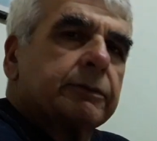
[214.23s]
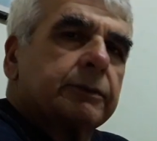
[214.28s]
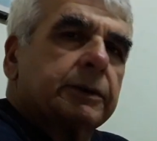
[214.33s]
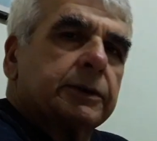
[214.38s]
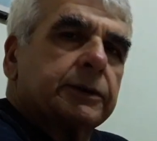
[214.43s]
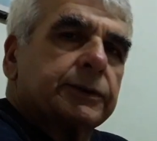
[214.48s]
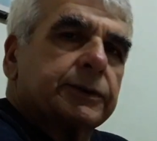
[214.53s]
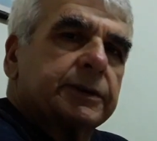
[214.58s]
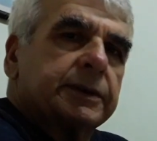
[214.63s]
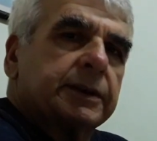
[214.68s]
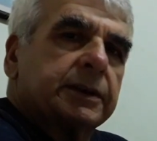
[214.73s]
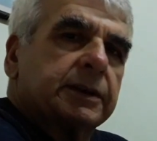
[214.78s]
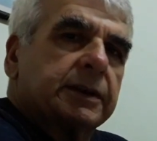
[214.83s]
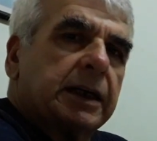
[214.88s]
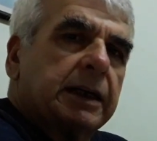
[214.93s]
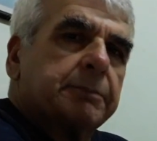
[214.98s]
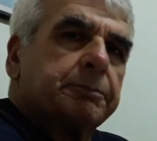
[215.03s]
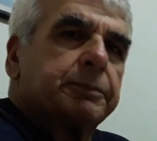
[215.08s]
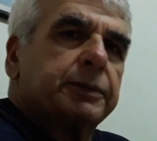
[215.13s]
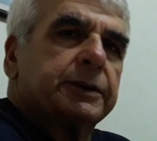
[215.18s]
velocity
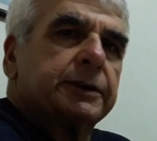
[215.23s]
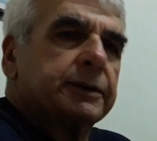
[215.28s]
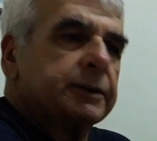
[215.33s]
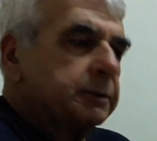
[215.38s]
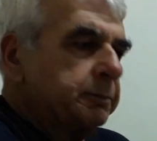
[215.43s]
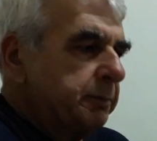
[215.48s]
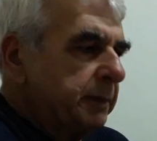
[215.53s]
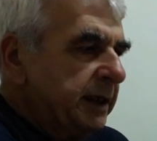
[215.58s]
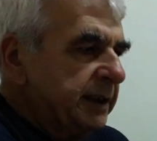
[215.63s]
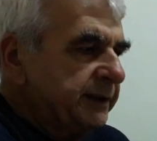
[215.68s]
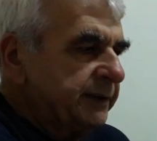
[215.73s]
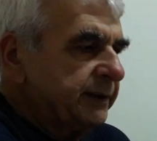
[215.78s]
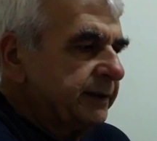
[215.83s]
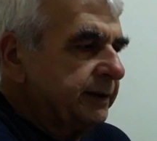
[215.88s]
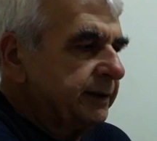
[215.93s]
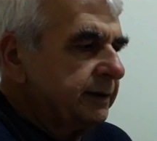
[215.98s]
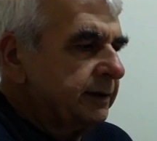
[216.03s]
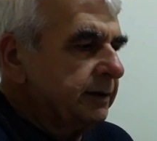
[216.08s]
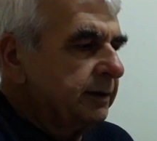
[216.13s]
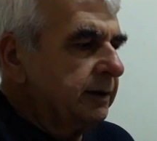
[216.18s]
component
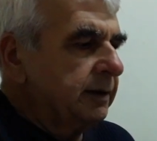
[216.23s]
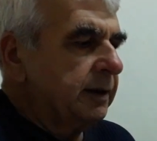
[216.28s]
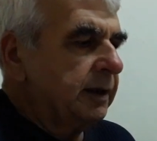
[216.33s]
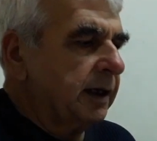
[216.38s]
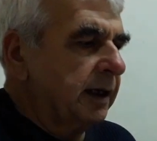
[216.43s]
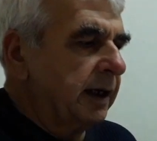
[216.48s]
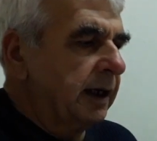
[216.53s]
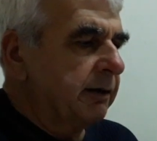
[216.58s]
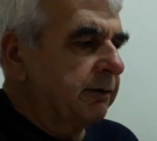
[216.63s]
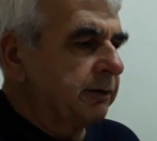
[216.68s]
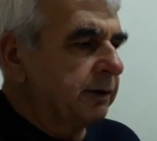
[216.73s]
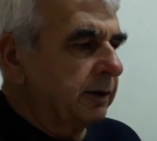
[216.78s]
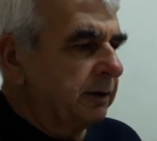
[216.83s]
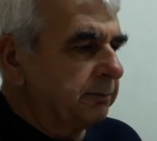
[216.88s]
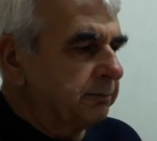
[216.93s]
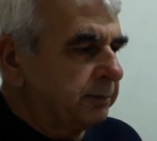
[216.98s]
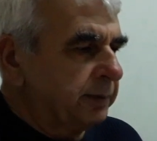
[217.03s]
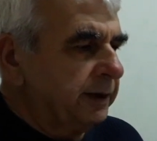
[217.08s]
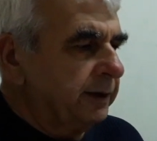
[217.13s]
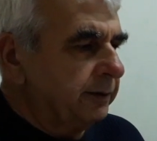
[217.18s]
mass I have
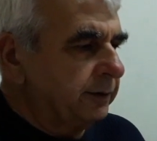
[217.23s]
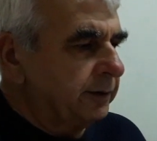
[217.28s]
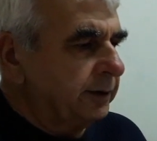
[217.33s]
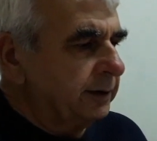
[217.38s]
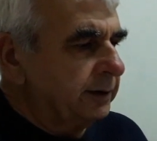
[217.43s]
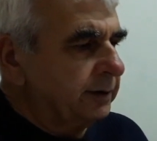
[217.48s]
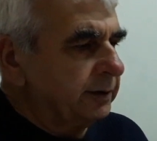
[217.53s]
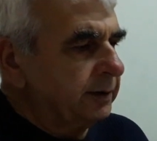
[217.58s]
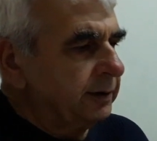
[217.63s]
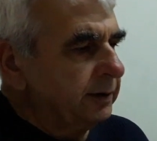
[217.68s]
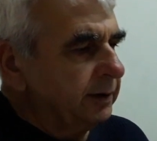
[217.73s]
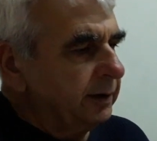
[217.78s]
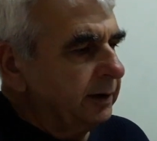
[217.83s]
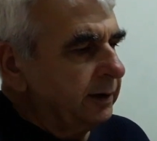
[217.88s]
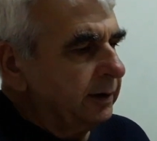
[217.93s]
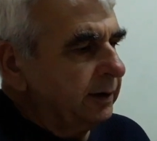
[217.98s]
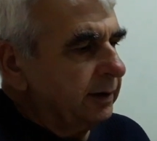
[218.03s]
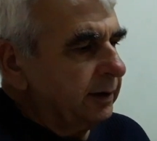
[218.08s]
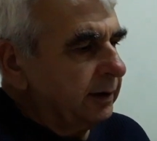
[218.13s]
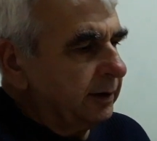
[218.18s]
computed,
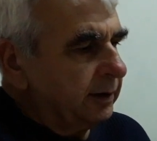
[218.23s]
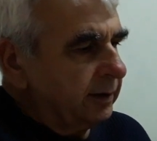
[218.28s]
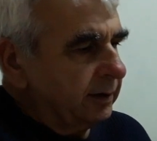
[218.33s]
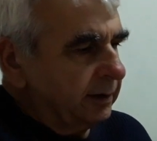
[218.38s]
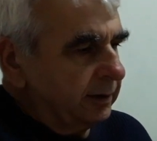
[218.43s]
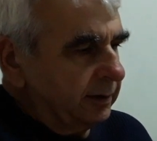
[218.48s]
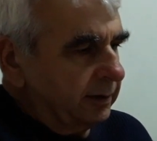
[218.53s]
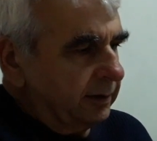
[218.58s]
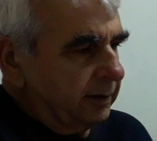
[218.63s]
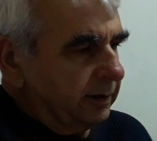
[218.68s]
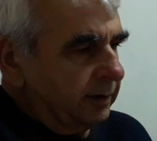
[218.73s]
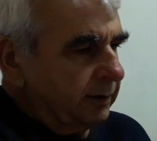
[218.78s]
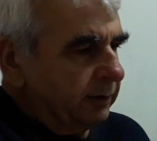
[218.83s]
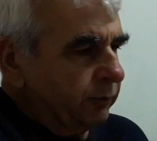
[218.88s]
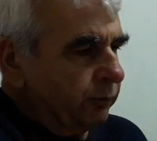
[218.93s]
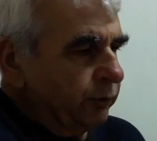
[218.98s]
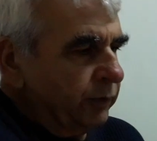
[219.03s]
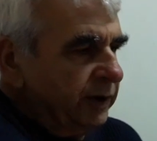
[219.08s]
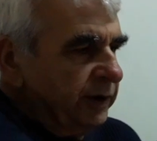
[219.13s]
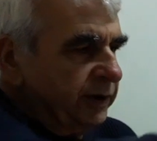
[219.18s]

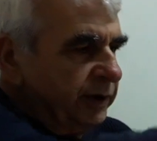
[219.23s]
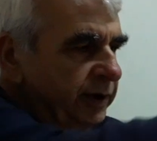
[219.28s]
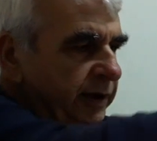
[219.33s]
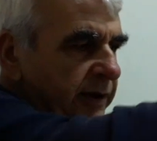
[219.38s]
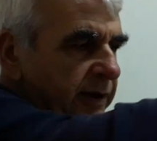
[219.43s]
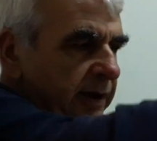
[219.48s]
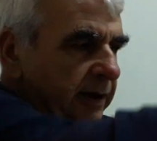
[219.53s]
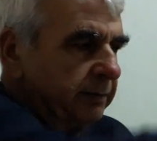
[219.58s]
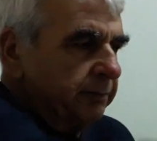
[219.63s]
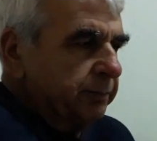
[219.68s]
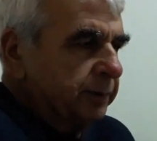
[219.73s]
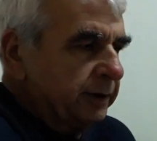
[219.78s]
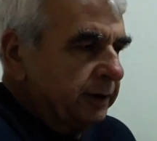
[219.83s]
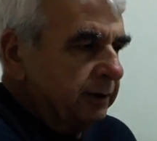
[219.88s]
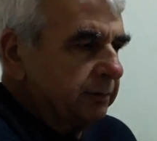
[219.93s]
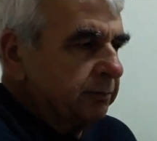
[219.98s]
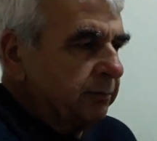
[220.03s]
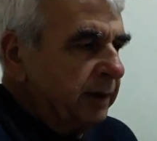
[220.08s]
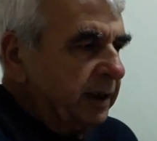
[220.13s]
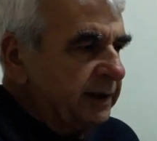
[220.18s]
vç
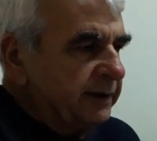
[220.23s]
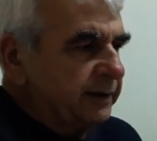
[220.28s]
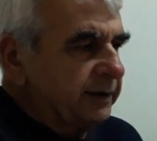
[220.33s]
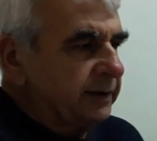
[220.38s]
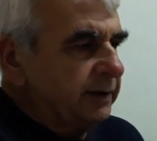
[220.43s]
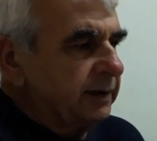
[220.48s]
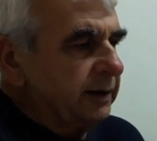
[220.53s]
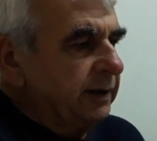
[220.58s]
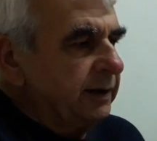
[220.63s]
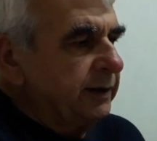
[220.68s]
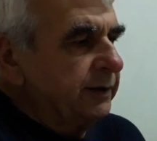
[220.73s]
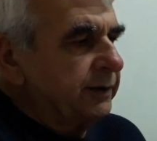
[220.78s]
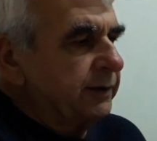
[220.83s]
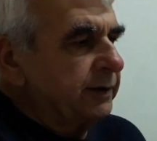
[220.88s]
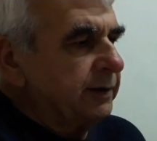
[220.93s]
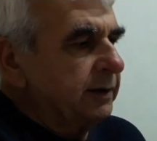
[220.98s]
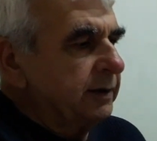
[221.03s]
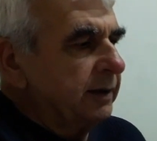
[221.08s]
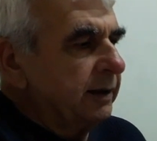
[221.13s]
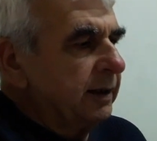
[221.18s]
component mass
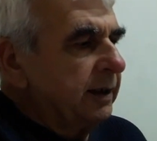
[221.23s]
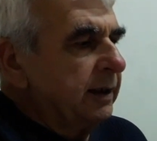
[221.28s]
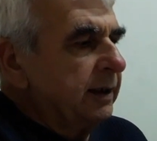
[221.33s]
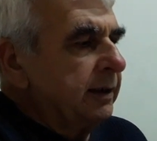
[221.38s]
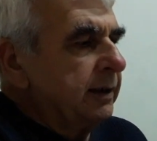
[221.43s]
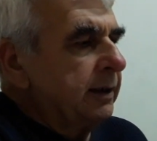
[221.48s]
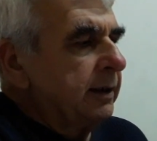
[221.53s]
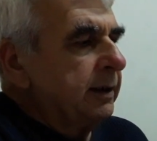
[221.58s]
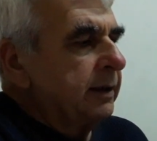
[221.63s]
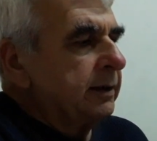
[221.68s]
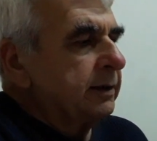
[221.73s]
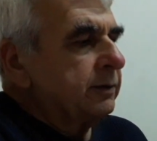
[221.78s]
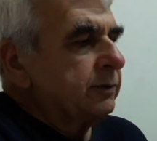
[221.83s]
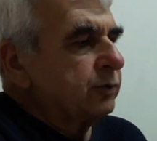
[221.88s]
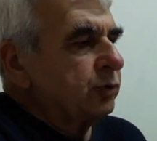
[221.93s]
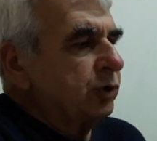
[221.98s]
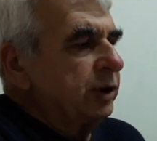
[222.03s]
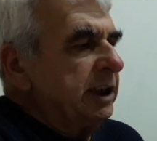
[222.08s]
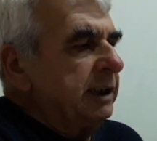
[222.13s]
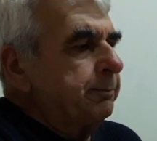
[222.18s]
is
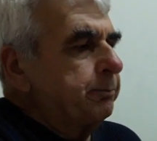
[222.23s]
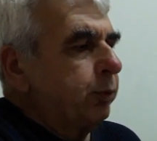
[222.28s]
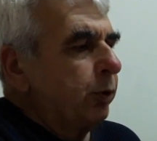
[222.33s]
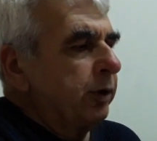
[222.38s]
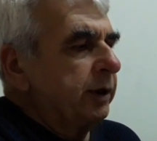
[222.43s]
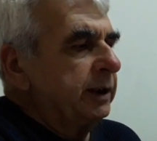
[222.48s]
3.